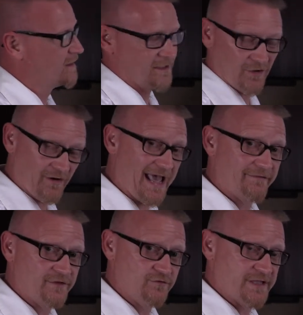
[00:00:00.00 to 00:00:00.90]
You don't
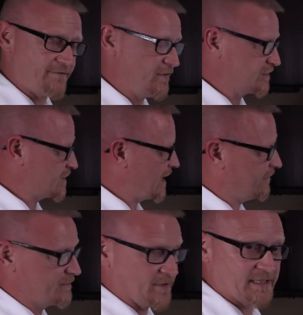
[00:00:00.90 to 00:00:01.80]
have to use that
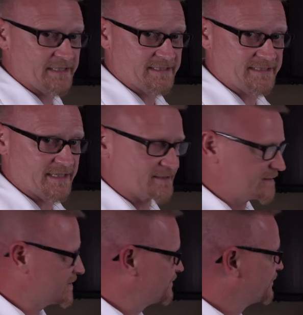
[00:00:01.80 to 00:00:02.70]
functionality, but it
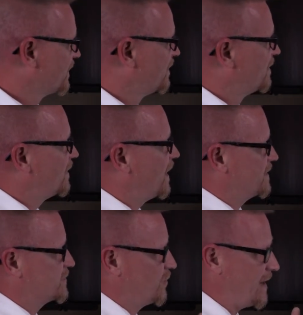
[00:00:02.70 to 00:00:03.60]
exists.
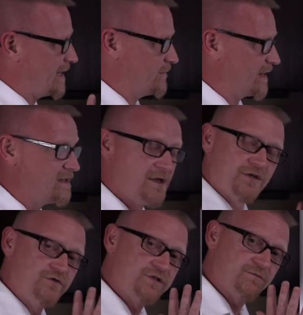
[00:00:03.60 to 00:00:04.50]
So anyway,
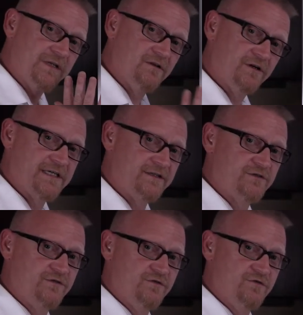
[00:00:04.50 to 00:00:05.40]
you should be looking
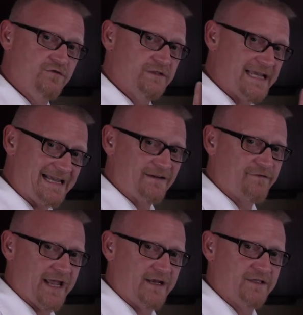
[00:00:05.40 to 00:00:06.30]
to take
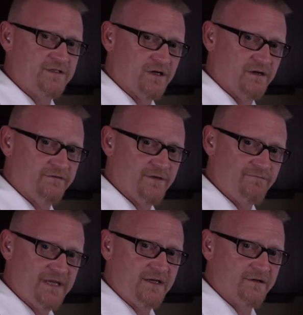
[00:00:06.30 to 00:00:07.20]
advantage of the
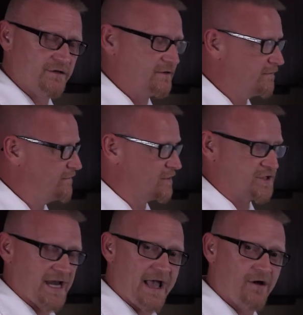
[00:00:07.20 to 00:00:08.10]
meter
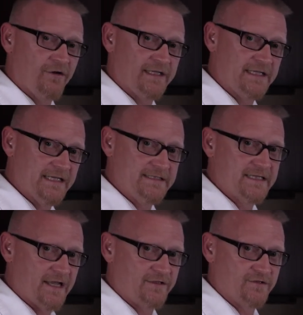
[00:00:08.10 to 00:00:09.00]
functionality
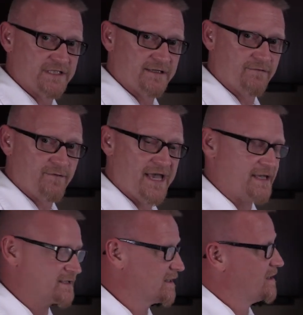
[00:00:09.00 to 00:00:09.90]
inside your
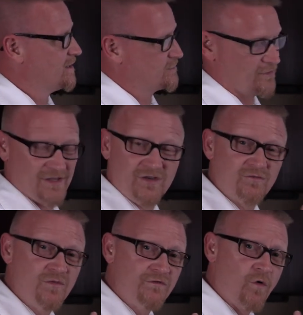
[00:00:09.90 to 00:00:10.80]
CMMS so that you
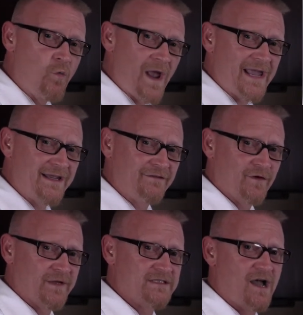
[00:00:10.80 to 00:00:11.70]
can move away
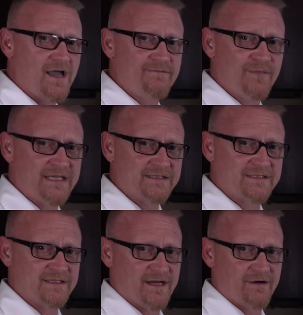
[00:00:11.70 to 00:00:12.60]
from a time-based
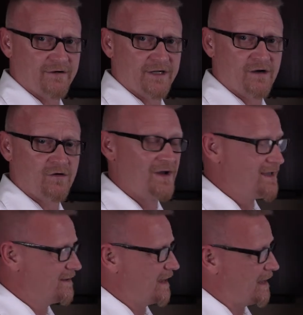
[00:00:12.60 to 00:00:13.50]
scenario
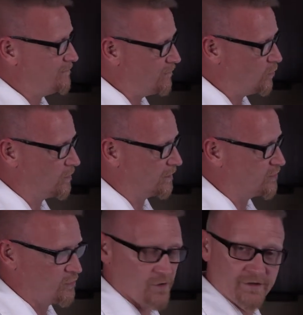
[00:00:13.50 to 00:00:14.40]
and more
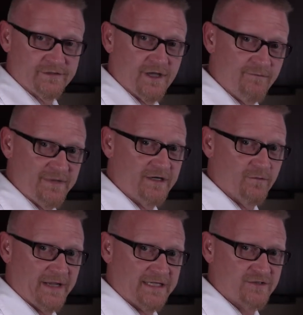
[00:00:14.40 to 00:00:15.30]
towards a
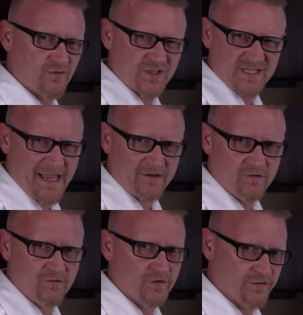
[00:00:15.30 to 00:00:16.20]
meter-based or cycle
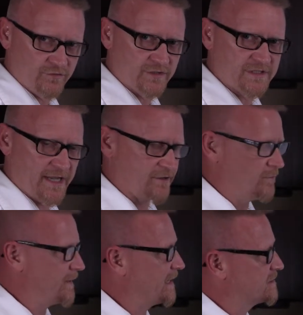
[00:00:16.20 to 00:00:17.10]
or duty
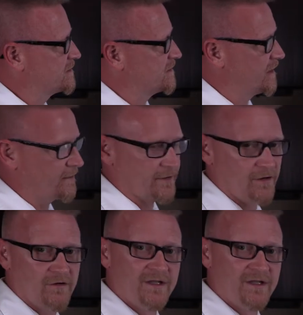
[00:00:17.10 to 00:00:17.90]
cycle-based scenario.